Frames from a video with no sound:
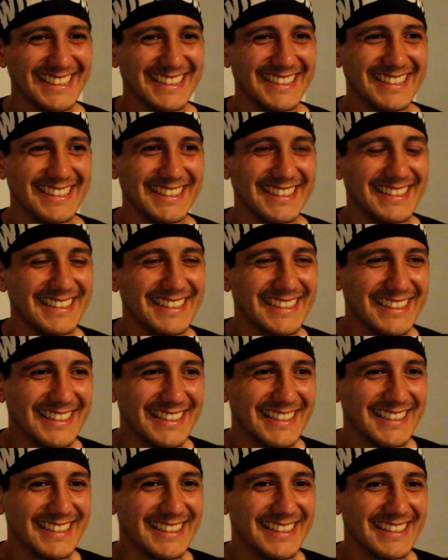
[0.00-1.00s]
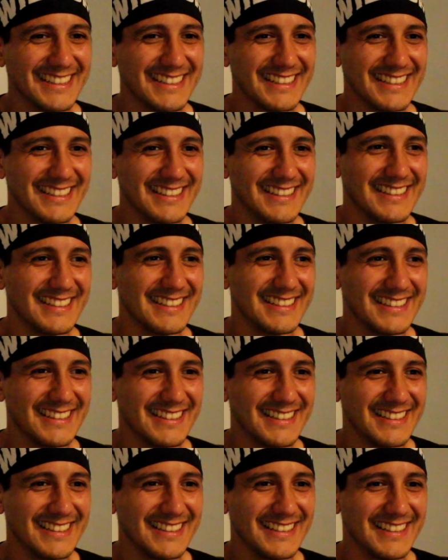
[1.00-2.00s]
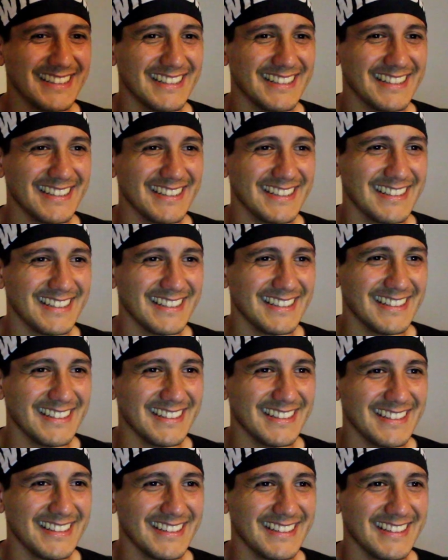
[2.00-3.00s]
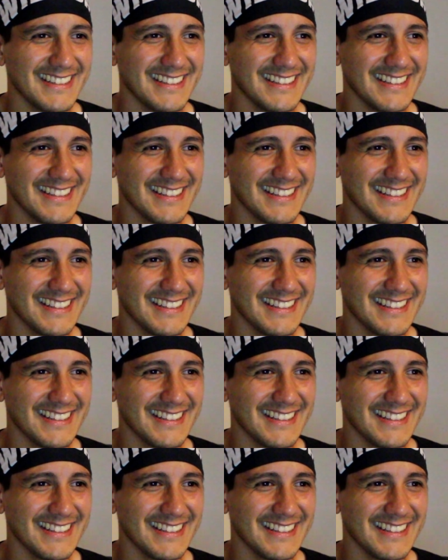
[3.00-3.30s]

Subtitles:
(silence)